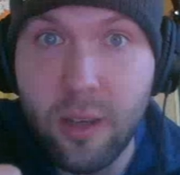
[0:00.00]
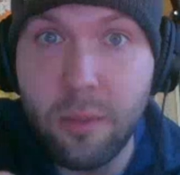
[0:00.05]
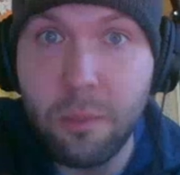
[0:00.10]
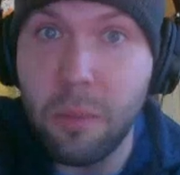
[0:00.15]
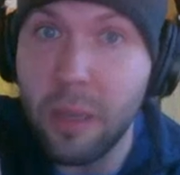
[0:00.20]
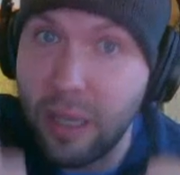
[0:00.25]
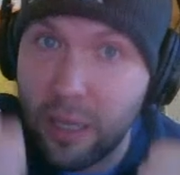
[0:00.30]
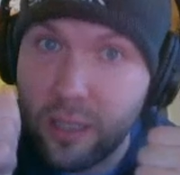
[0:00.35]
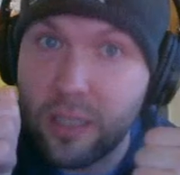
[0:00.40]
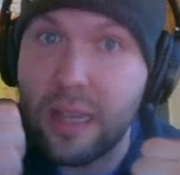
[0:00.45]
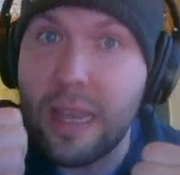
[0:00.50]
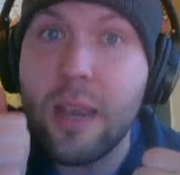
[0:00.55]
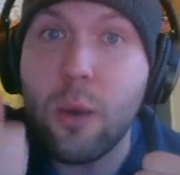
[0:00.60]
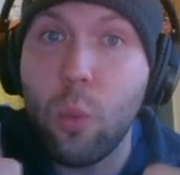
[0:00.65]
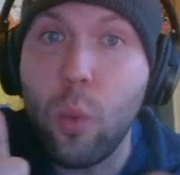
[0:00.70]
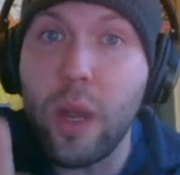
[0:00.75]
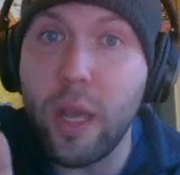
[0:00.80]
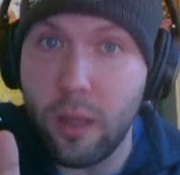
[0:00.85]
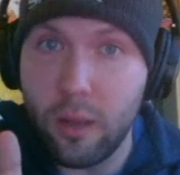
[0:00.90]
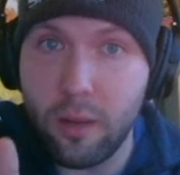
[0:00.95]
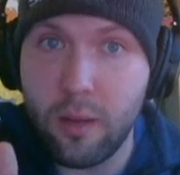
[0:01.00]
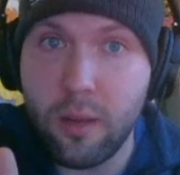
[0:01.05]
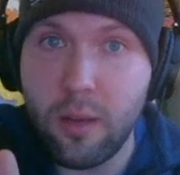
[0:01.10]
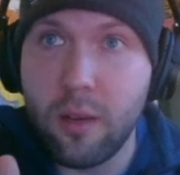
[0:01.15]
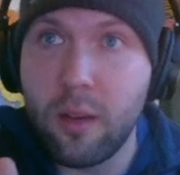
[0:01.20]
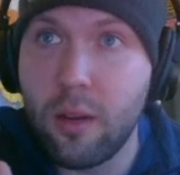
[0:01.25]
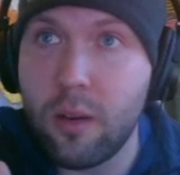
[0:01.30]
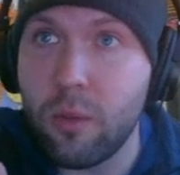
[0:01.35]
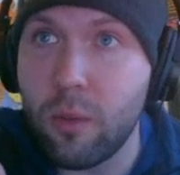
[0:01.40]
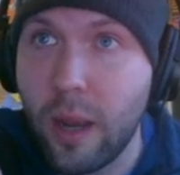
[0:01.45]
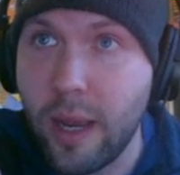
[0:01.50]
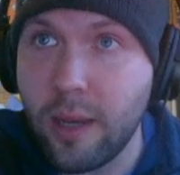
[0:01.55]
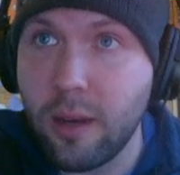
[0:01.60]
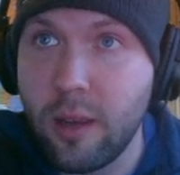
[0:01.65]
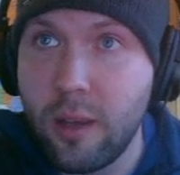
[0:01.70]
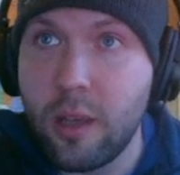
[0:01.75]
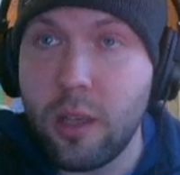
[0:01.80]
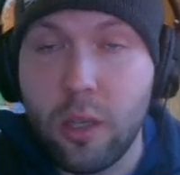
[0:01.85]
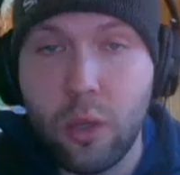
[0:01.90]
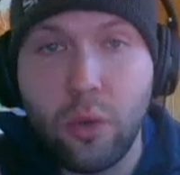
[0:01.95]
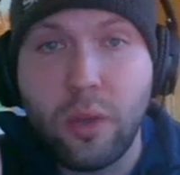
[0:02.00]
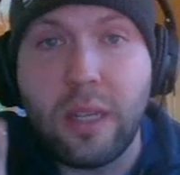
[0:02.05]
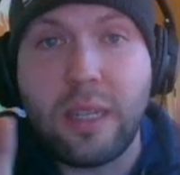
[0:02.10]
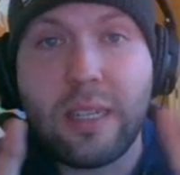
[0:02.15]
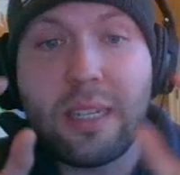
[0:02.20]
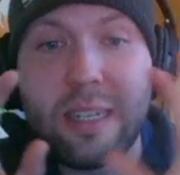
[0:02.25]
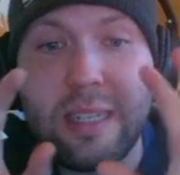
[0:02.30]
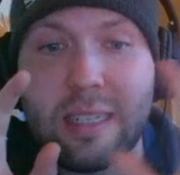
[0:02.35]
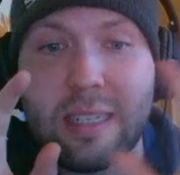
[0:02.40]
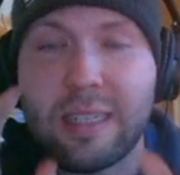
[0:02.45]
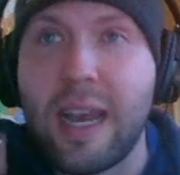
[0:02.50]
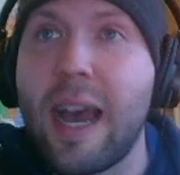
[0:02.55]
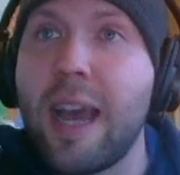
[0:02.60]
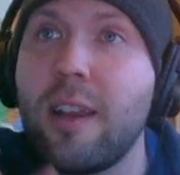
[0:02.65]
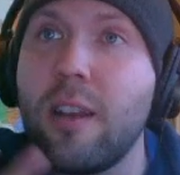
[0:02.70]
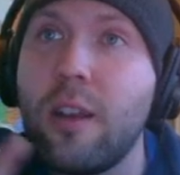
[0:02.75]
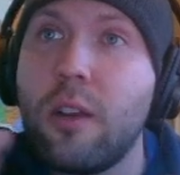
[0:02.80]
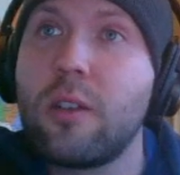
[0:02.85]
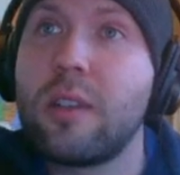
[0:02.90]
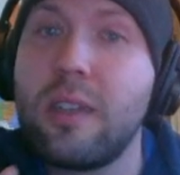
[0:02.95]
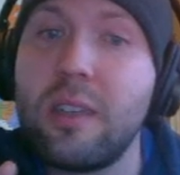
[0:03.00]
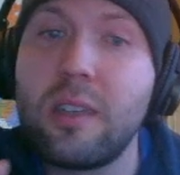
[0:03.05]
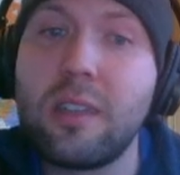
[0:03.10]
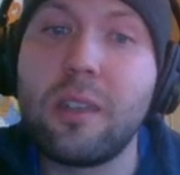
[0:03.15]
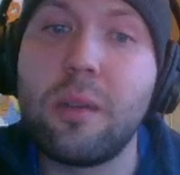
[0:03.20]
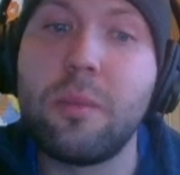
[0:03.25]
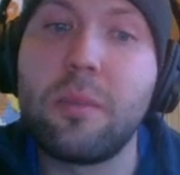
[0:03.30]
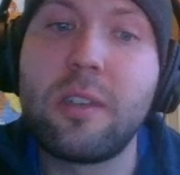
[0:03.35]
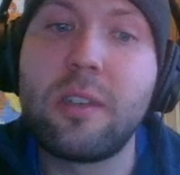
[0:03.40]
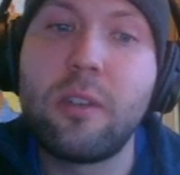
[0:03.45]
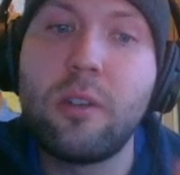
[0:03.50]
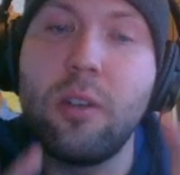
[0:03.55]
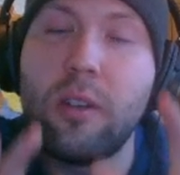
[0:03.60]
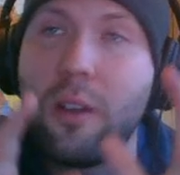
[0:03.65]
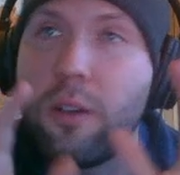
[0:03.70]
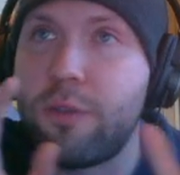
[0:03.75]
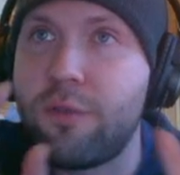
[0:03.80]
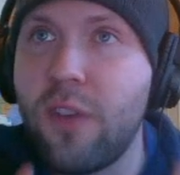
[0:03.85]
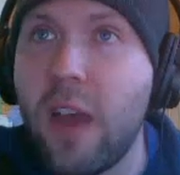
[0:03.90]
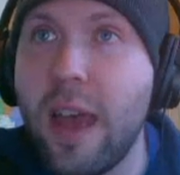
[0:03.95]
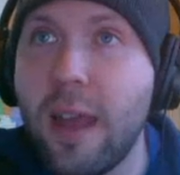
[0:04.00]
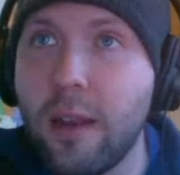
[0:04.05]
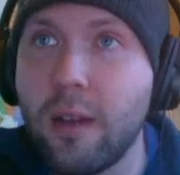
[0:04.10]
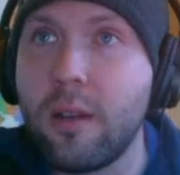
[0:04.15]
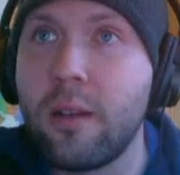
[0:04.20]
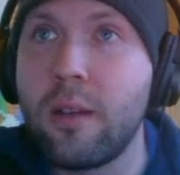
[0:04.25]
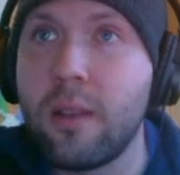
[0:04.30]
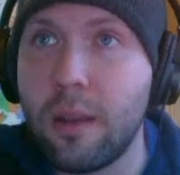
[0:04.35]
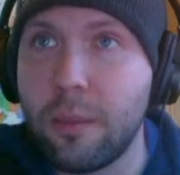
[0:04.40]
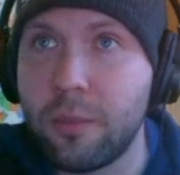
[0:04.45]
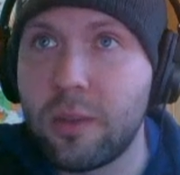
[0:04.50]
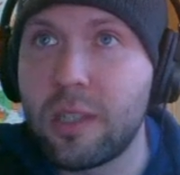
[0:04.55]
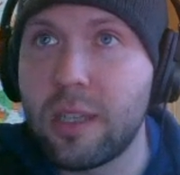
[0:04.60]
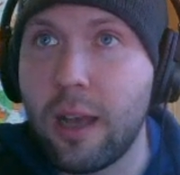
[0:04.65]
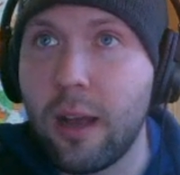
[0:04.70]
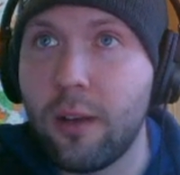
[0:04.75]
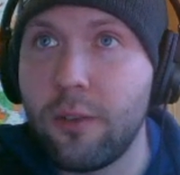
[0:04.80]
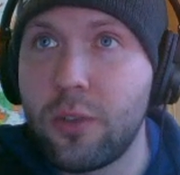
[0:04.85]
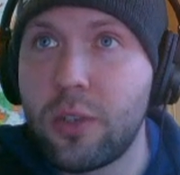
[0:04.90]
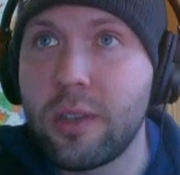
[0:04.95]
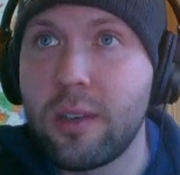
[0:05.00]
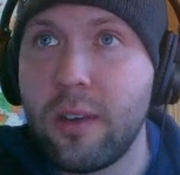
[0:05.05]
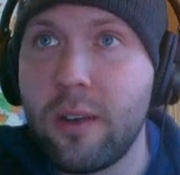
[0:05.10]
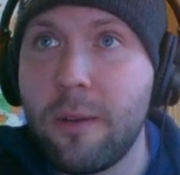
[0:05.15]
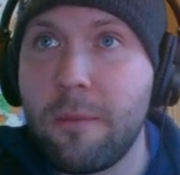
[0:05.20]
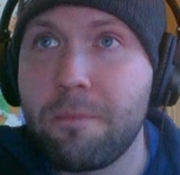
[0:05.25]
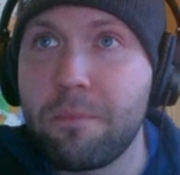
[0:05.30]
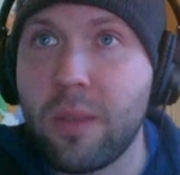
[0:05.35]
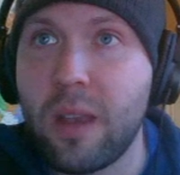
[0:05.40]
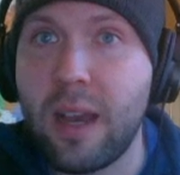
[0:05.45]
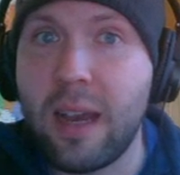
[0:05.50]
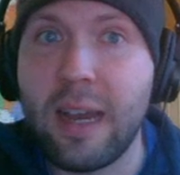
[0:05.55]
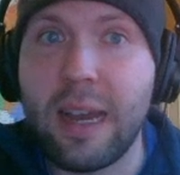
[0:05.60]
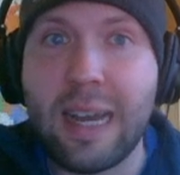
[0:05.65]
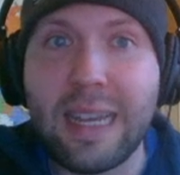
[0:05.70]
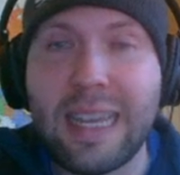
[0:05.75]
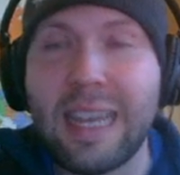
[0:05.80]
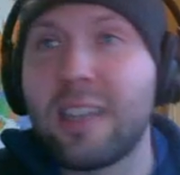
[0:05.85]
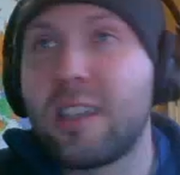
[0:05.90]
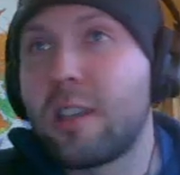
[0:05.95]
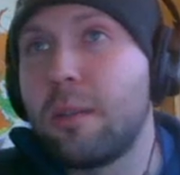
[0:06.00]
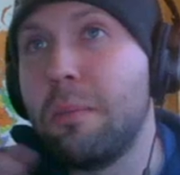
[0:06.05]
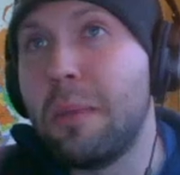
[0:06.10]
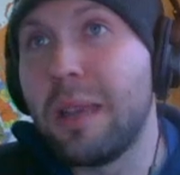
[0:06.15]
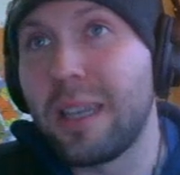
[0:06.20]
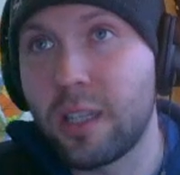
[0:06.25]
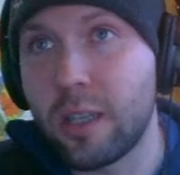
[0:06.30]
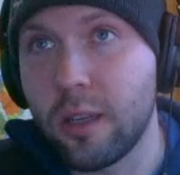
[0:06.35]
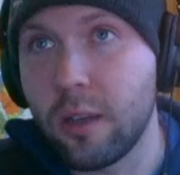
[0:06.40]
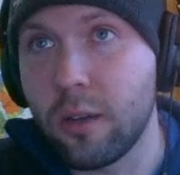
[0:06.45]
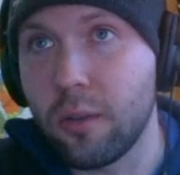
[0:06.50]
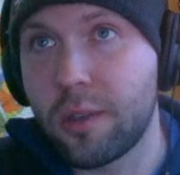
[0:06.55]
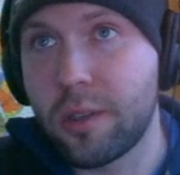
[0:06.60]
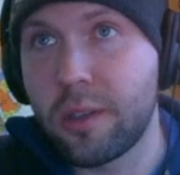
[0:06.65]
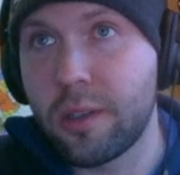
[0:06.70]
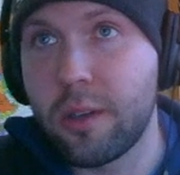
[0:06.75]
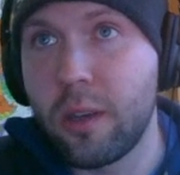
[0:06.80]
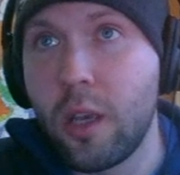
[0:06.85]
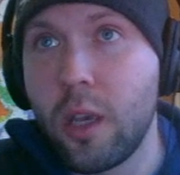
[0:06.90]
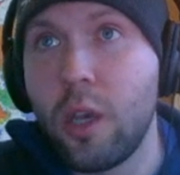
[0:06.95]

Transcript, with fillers: Because they will, right? You need to design your systems to defend themselves uh, against misuse.